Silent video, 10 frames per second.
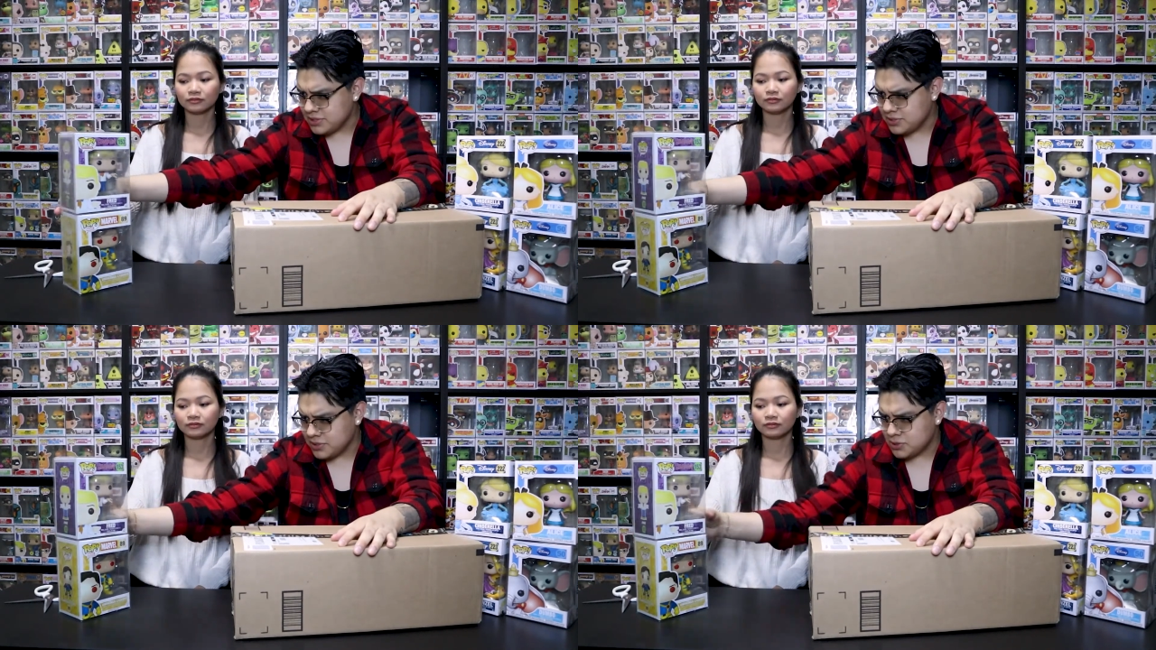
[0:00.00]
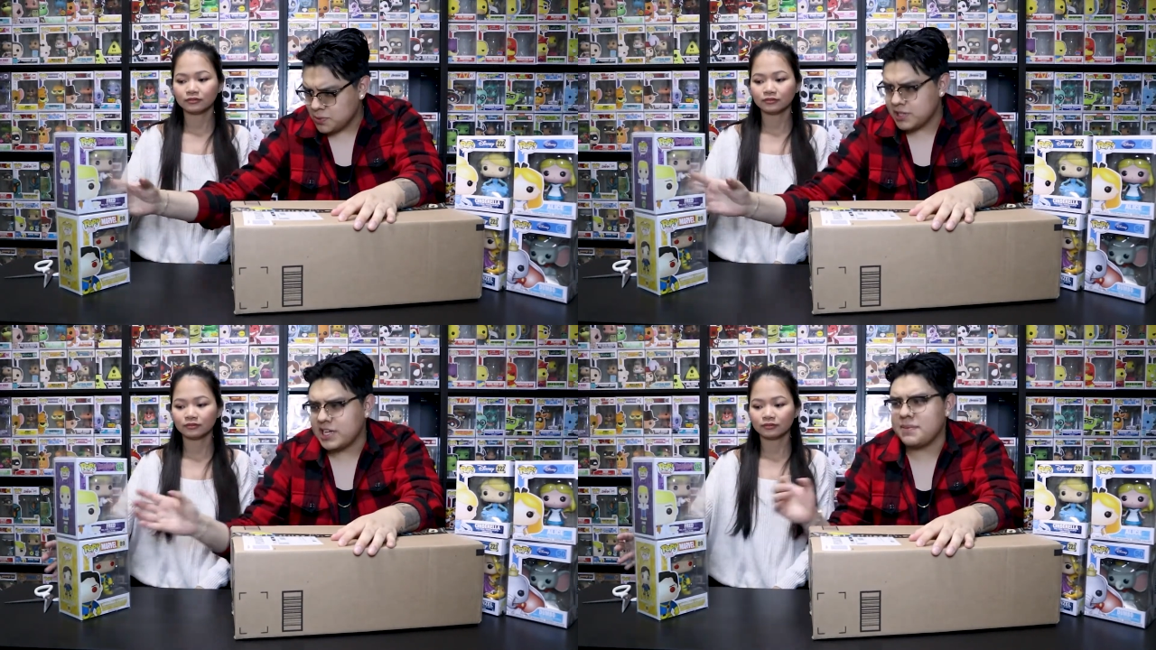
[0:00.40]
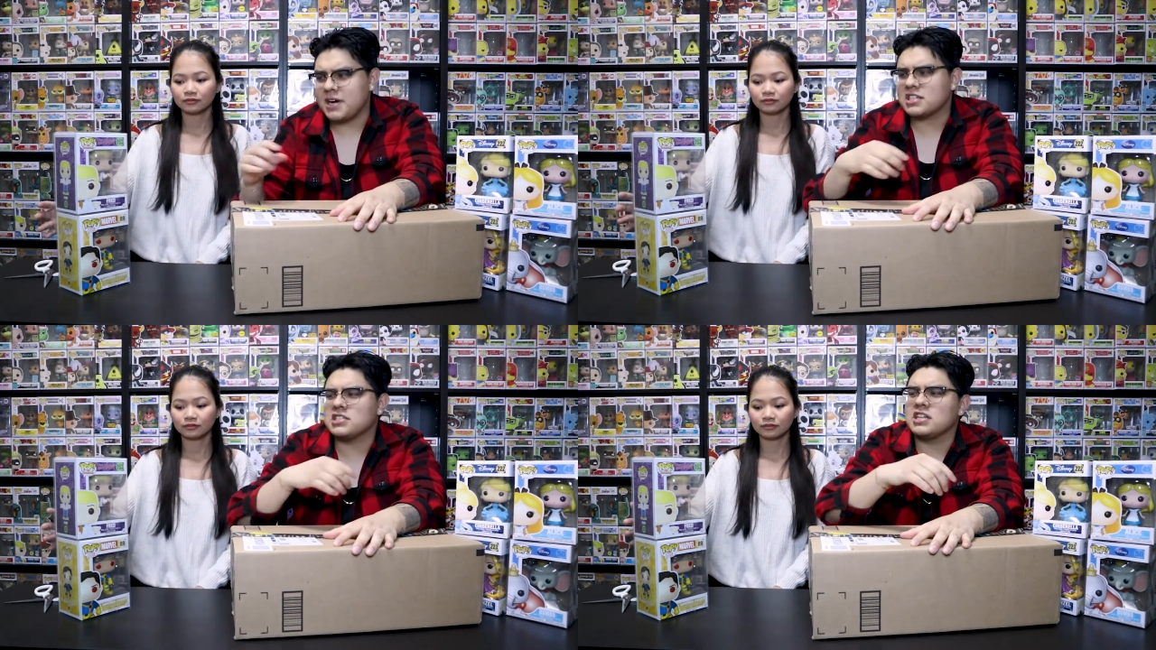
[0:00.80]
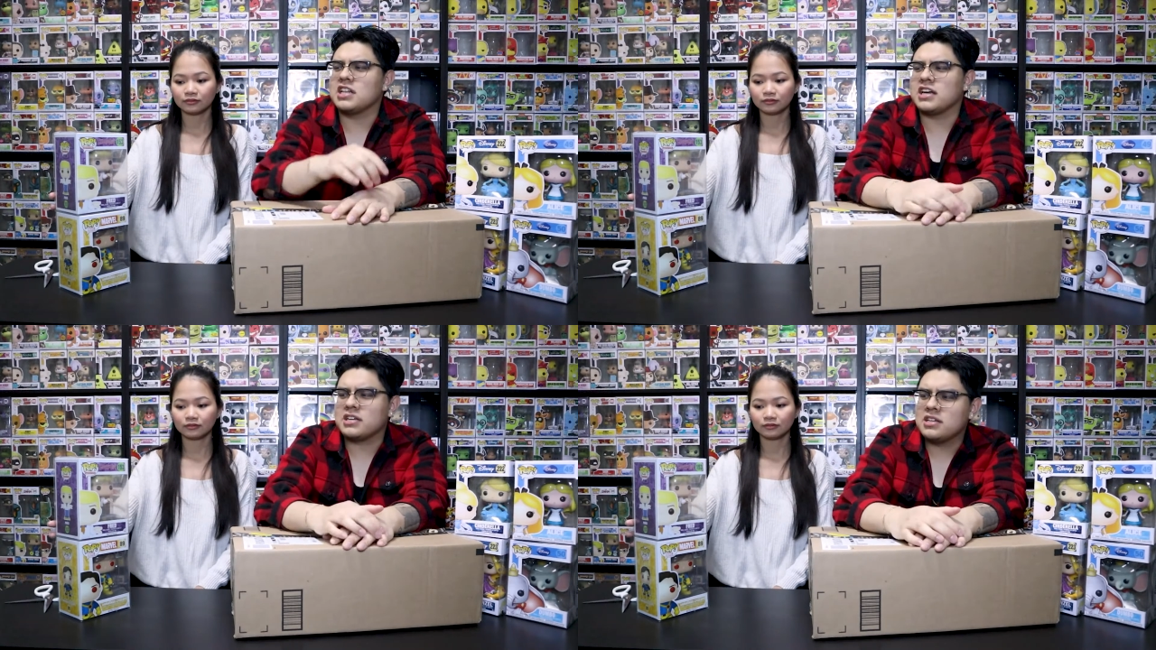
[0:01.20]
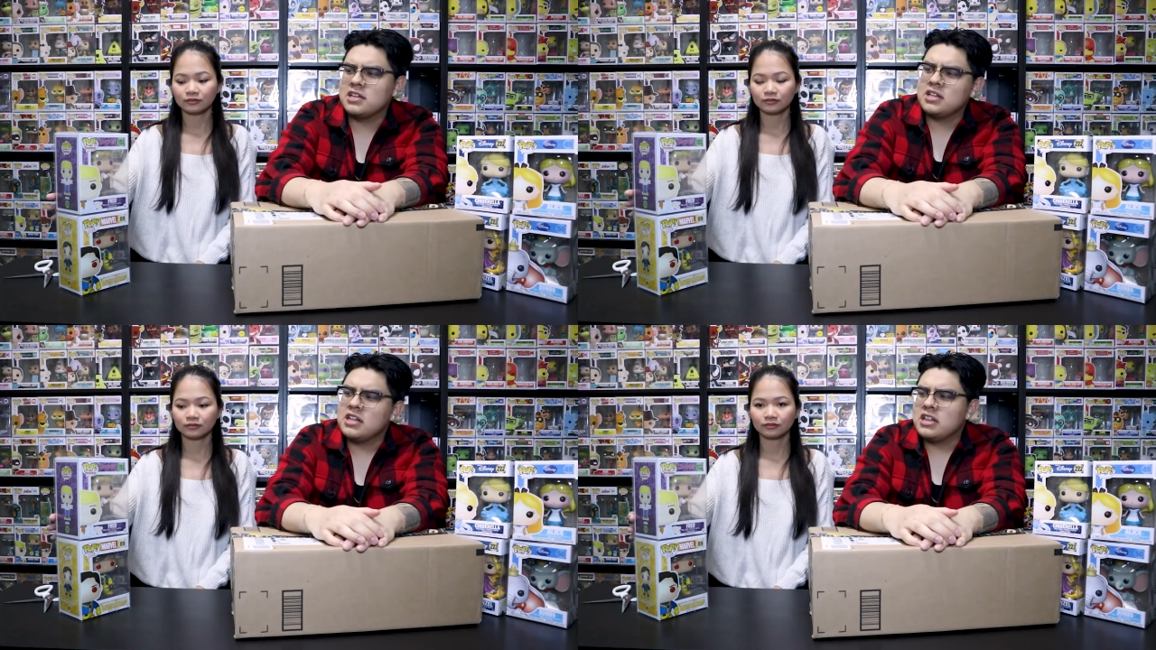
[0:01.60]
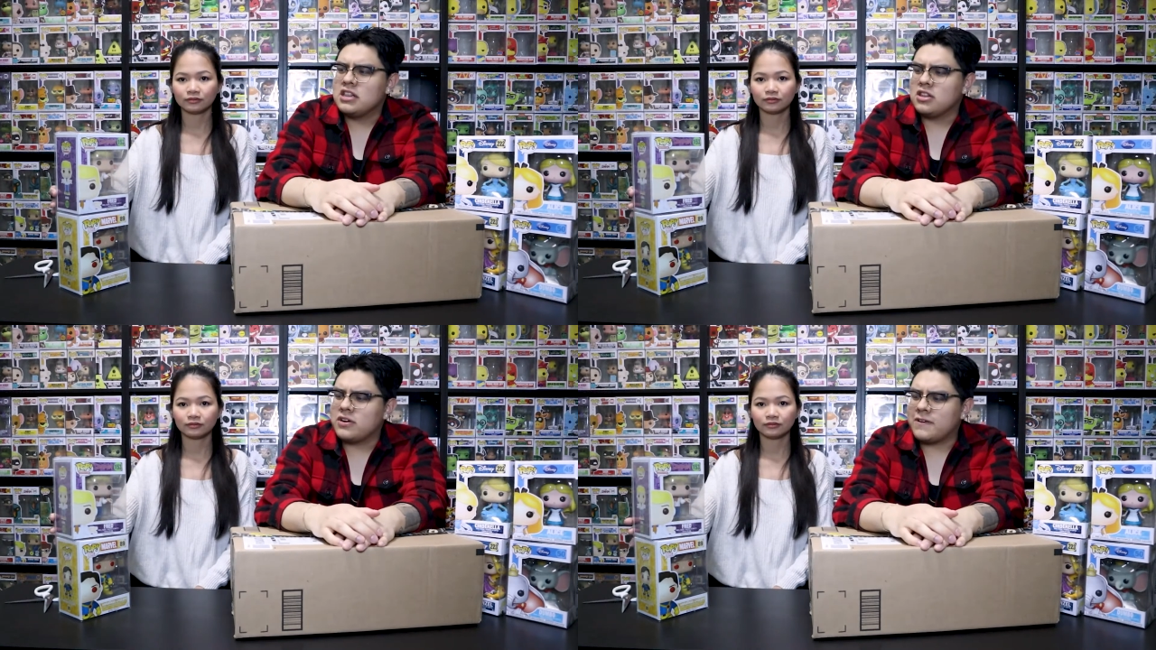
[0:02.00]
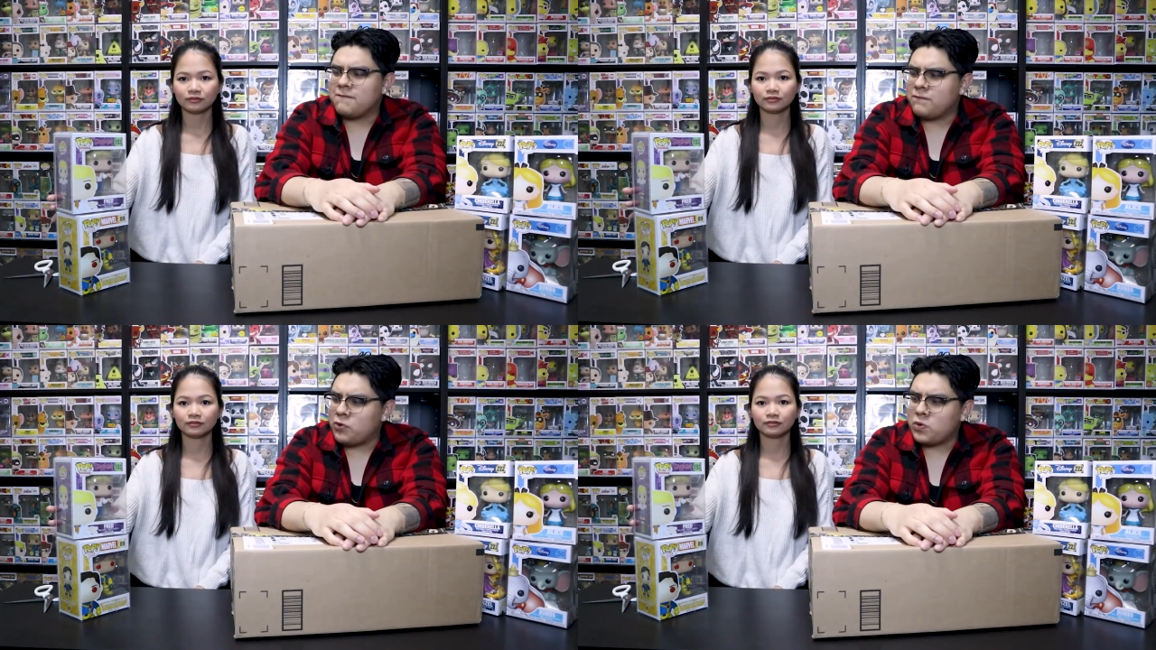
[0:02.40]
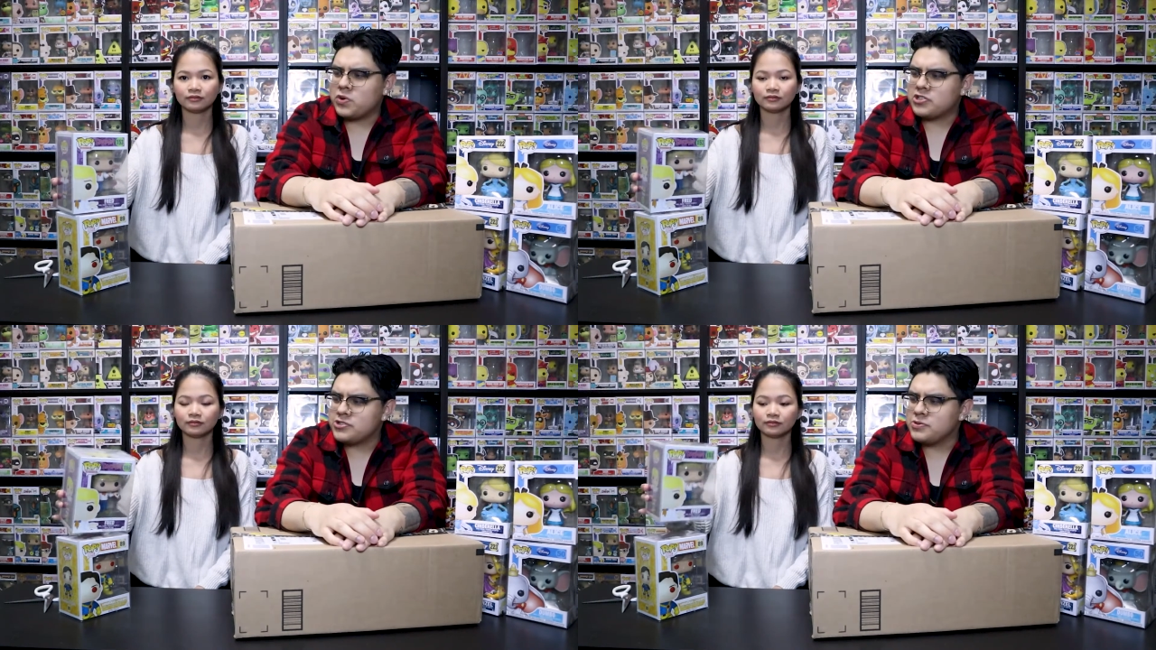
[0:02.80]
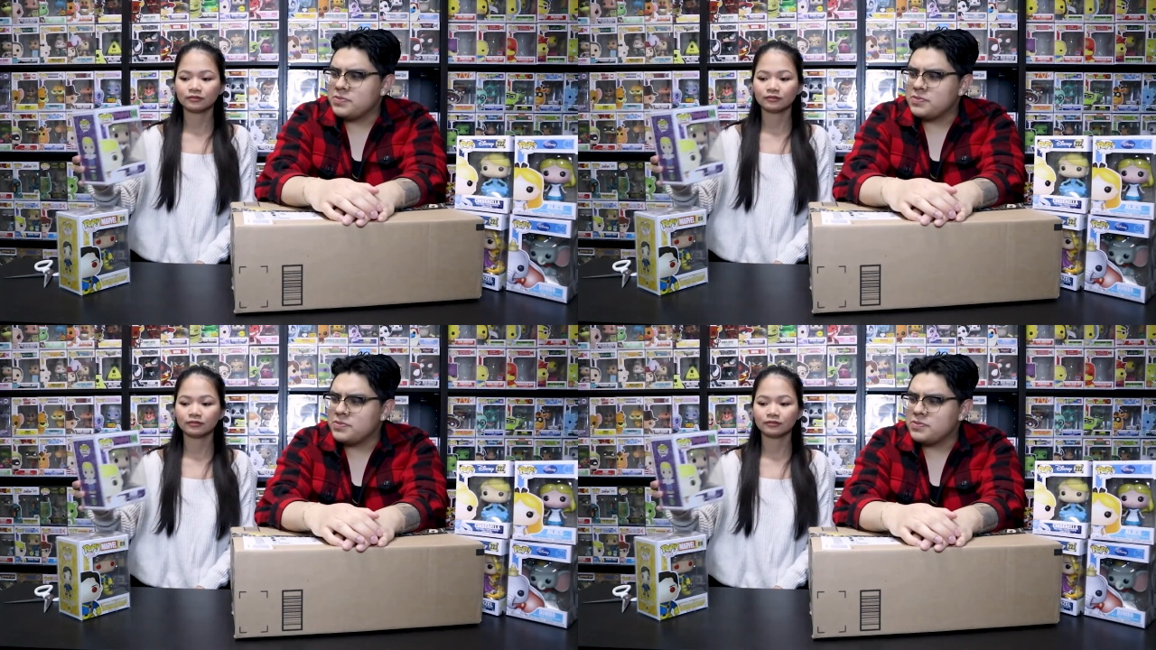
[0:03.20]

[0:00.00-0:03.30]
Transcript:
Speaker 1: so it's one that I'm actually like looking forward to,